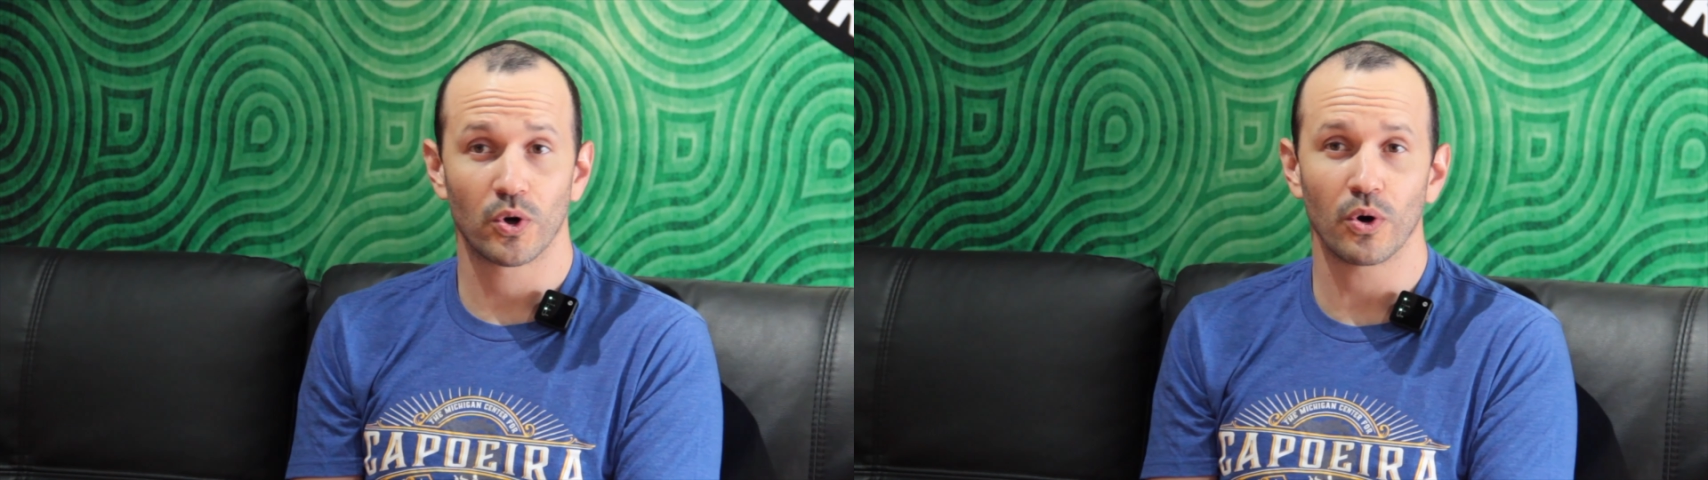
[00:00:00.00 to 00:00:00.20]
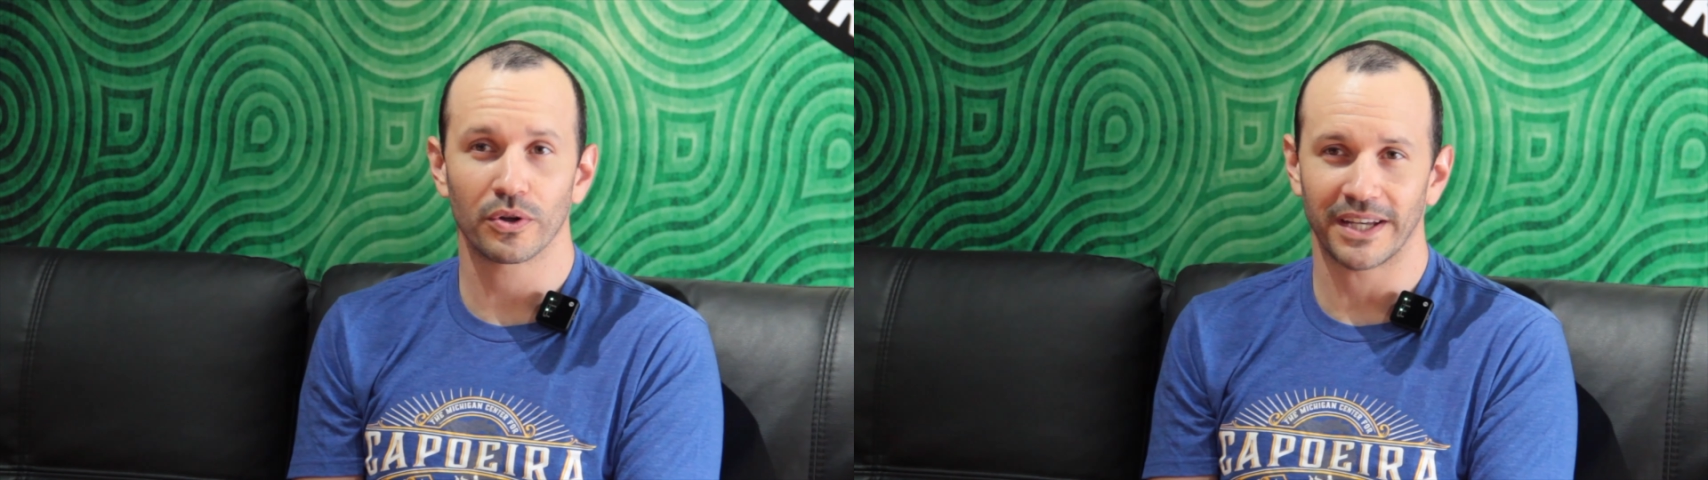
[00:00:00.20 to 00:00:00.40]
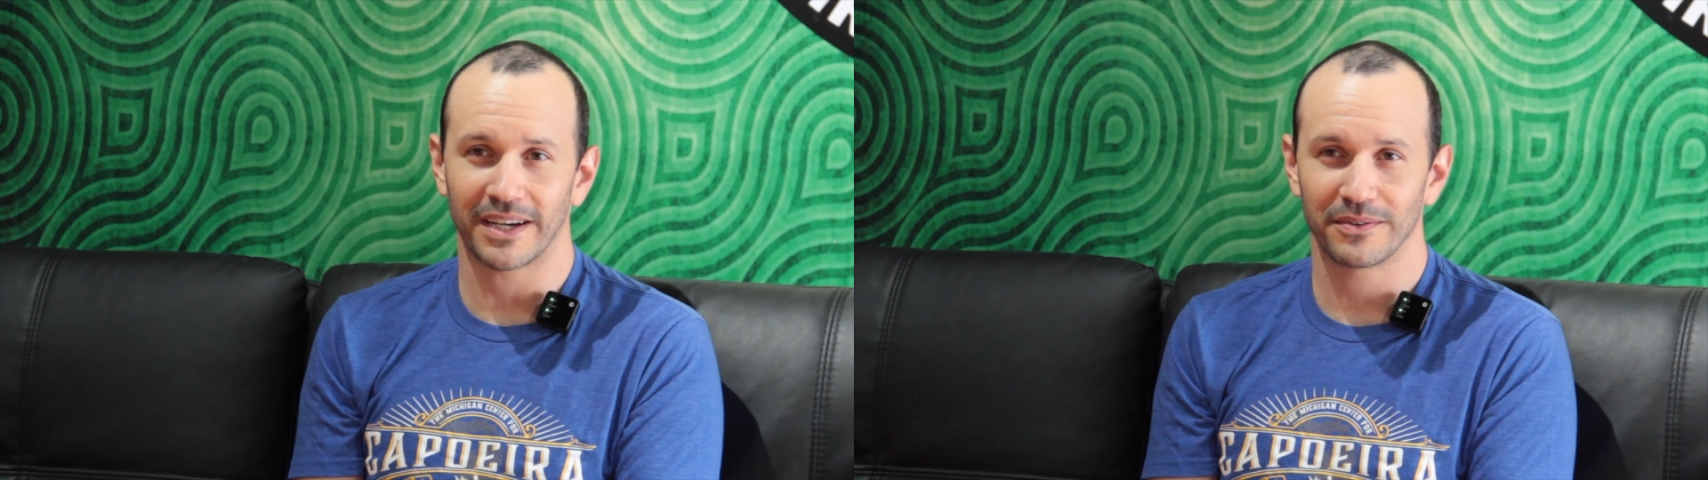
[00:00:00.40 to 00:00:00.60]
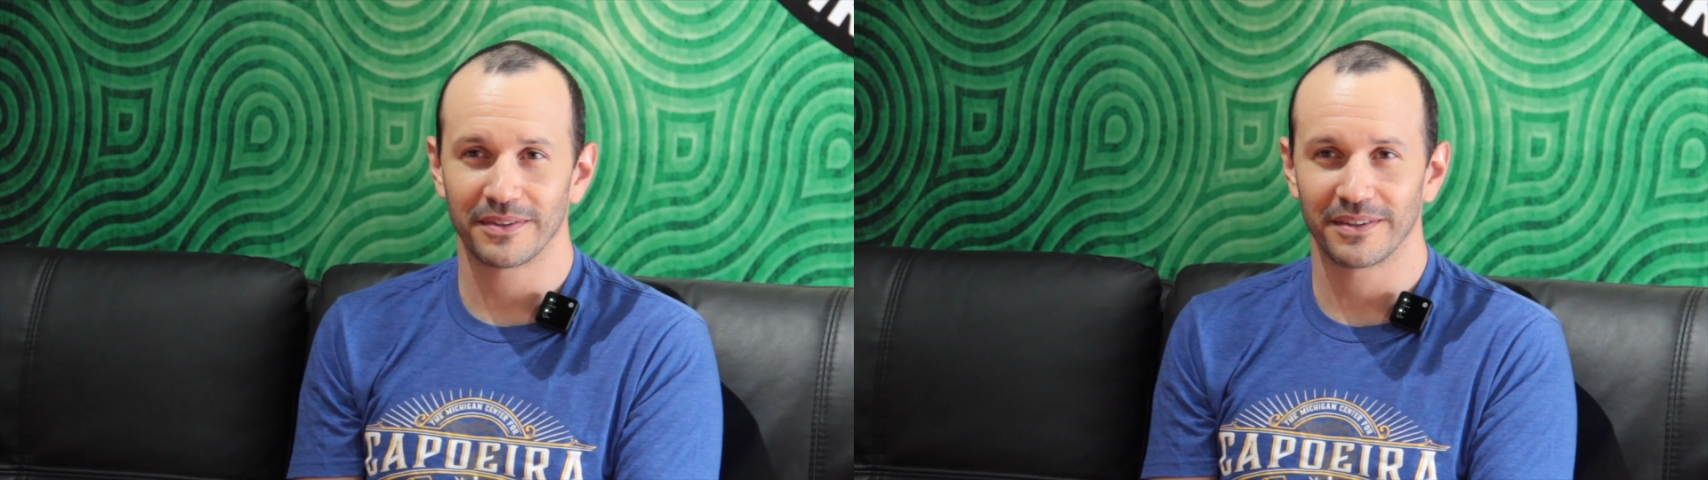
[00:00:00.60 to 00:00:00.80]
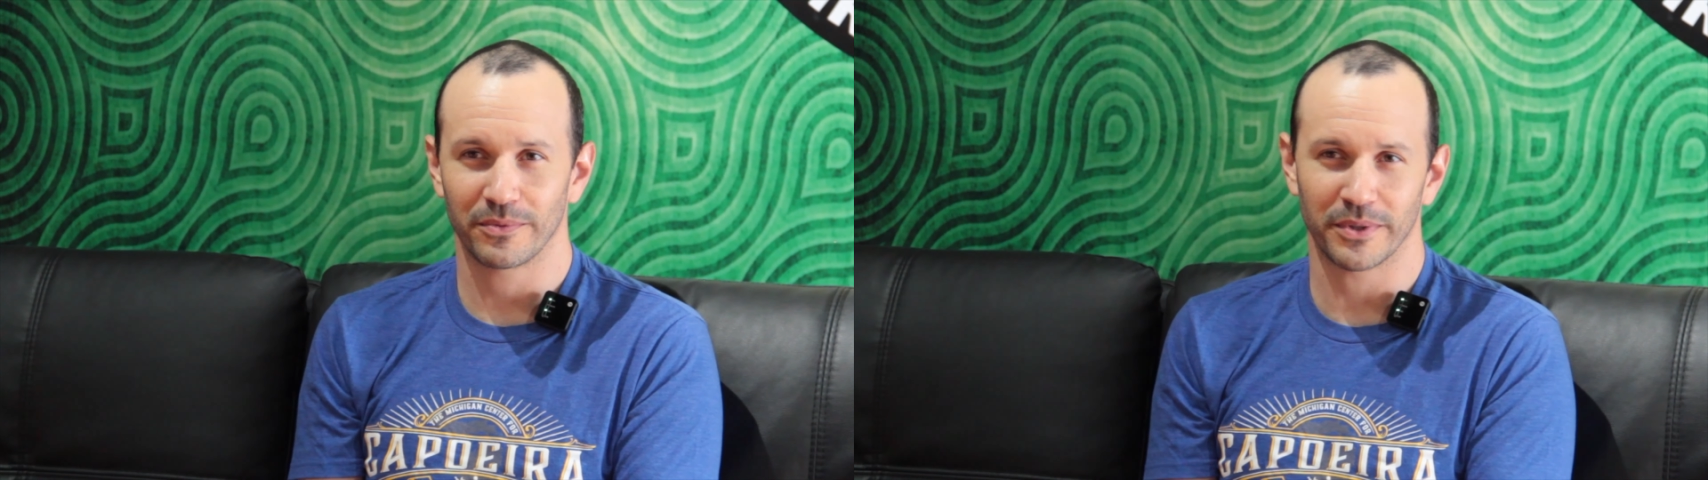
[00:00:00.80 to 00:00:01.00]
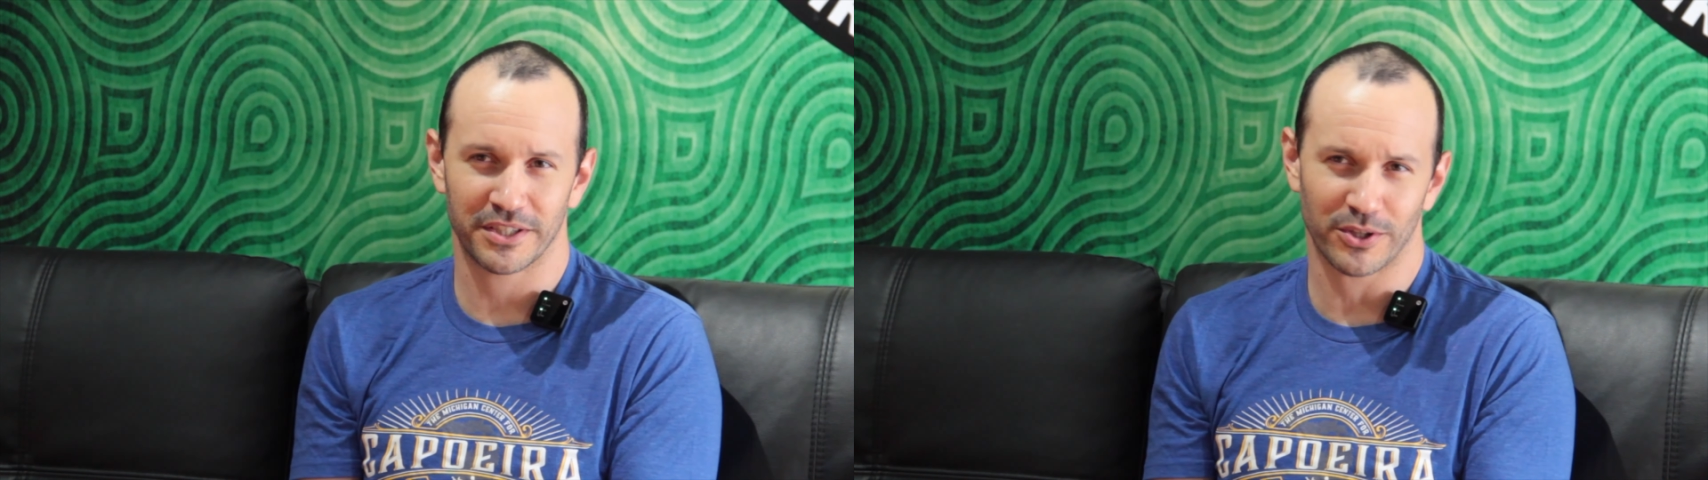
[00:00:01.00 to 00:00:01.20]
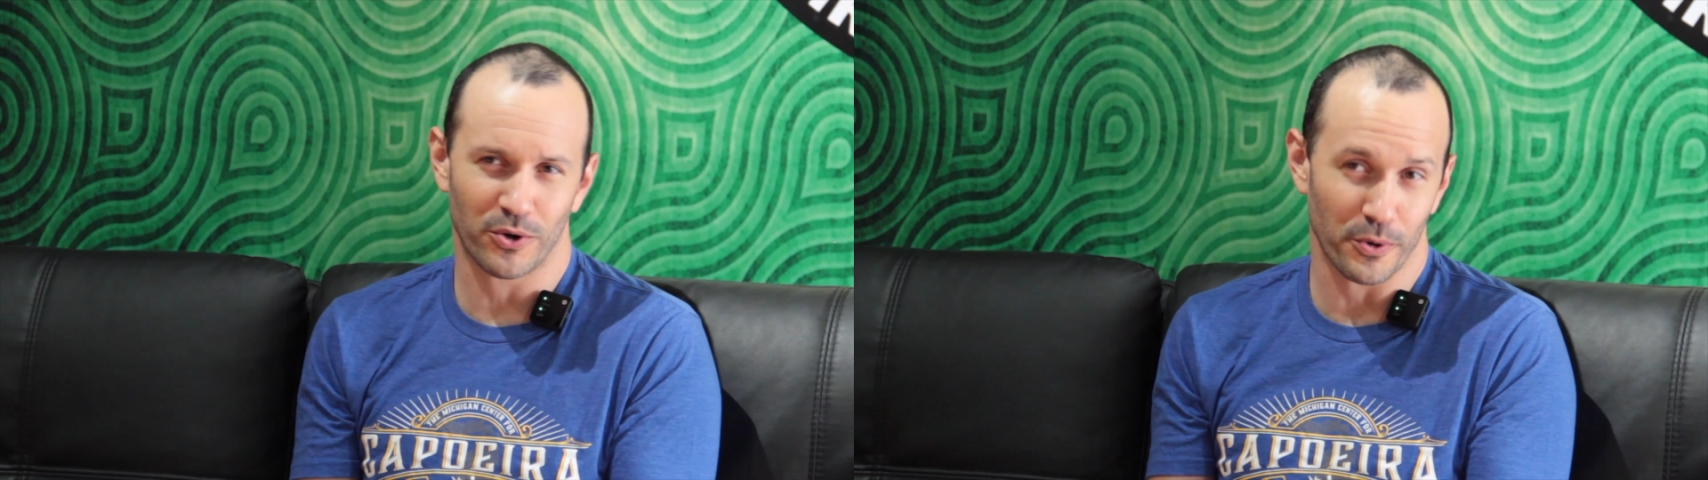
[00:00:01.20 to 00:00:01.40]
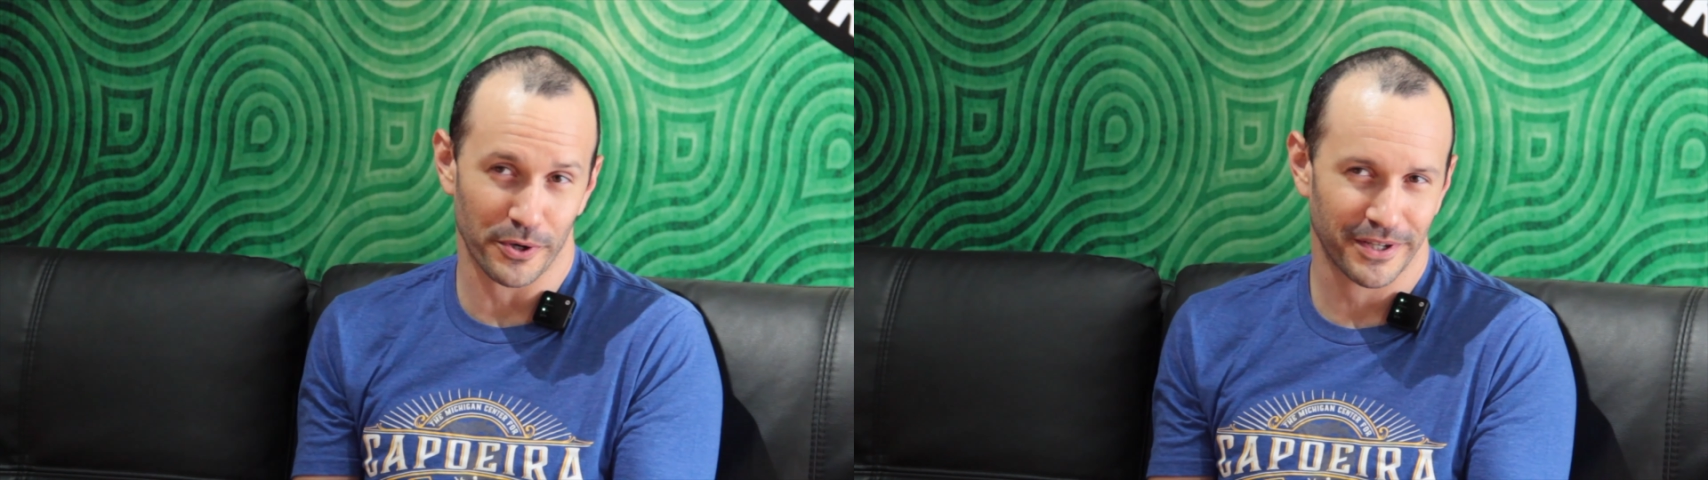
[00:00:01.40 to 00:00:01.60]
cordão, which is a
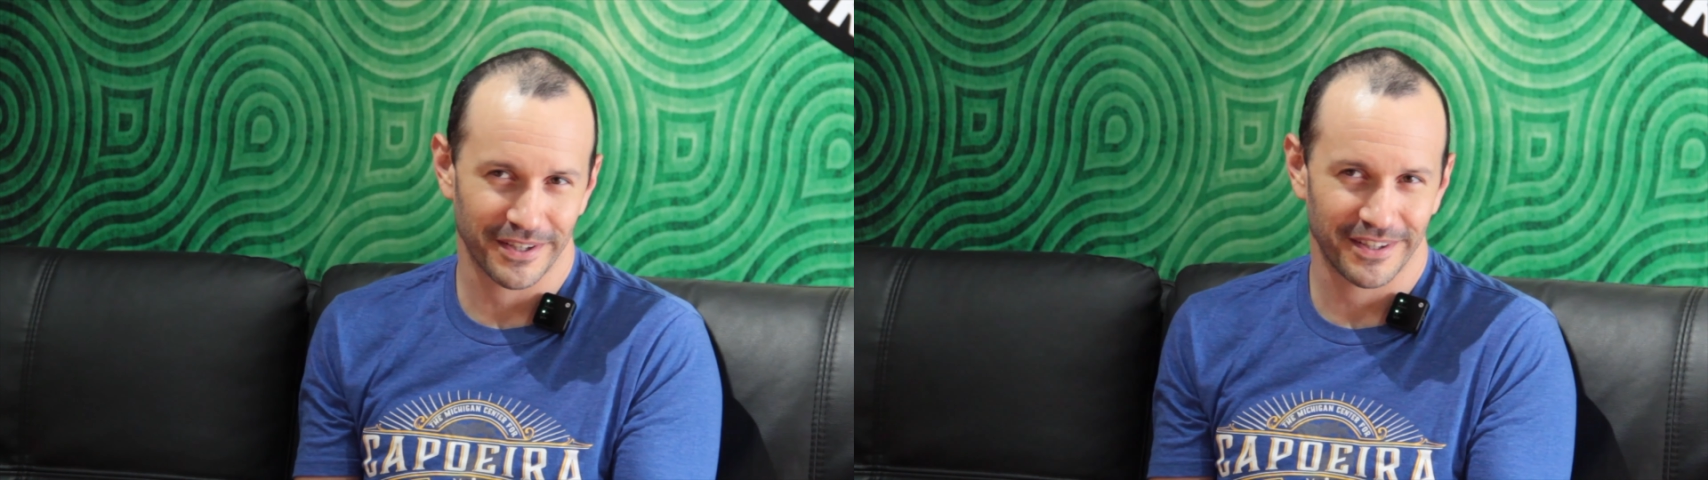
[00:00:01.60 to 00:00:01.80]
cord.